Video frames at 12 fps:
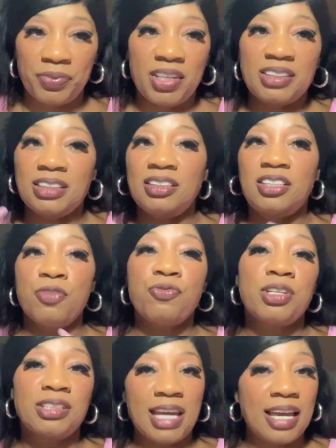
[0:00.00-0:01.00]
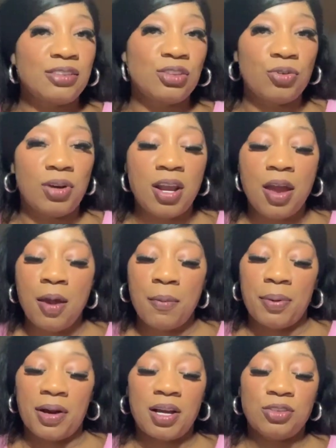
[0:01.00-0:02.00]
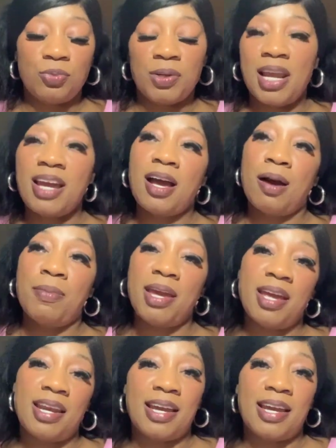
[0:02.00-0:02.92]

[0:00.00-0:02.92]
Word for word: There's a different taste to it because when they come here,